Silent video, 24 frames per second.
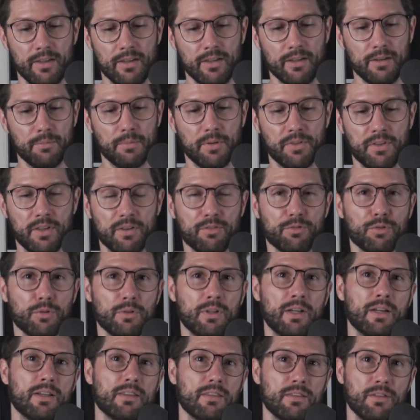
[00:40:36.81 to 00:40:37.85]
But then for
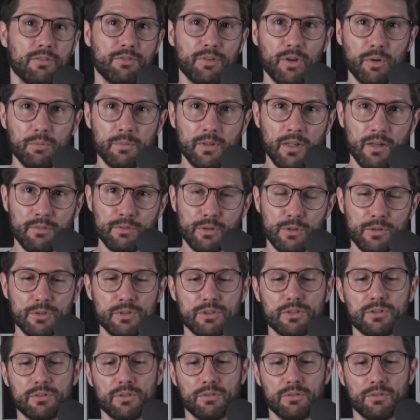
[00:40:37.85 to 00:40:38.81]
like the film lovers,